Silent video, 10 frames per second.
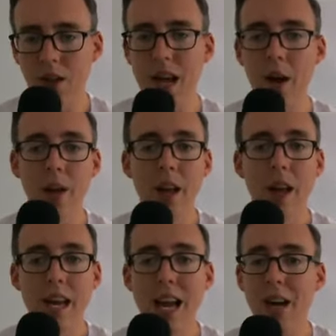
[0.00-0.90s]
Now,
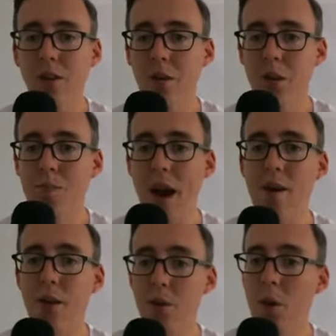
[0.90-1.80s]
he actually was
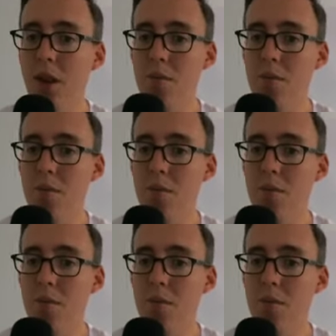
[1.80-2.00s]
better throwing the